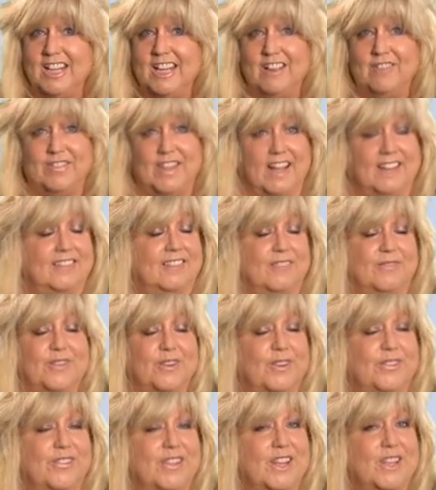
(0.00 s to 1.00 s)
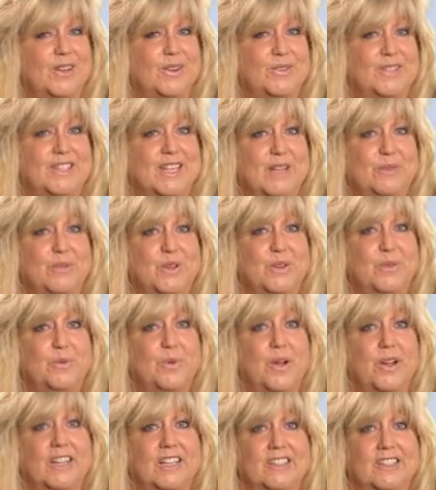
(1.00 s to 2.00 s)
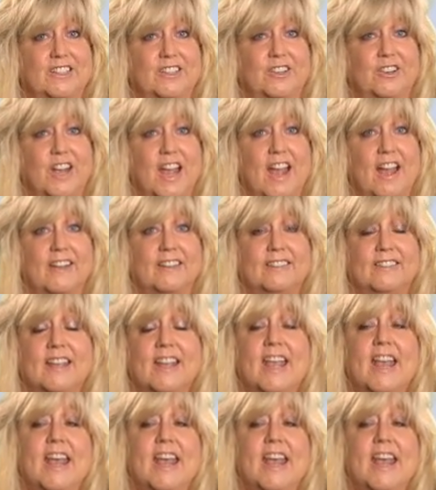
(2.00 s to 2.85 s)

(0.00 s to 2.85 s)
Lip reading: if that's the first thing you see when you walk into your house,